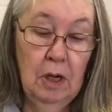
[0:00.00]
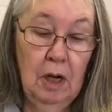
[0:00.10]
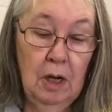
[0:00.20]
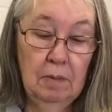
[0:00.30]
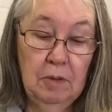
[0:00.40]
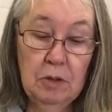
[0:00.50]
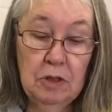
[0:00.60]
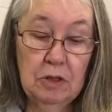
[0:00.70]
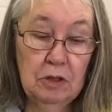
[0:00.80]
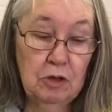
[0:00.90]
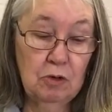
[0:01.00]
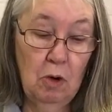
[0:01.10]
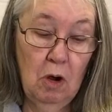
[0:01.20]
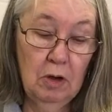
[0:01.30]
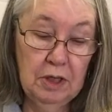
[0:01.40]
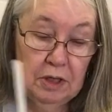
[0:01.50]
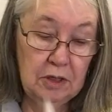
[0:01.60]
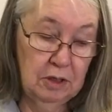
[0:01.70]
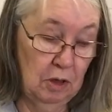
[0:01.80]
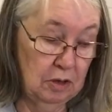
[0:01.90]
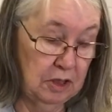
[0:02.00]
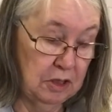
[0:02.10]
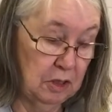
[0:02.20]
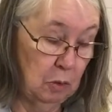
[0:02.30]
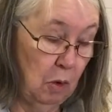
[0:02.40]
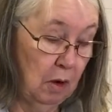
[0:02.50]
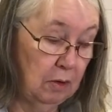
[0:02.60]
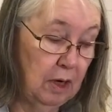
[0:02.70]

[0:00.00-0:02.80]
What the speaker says: Uses a straw. You dunk this in the water,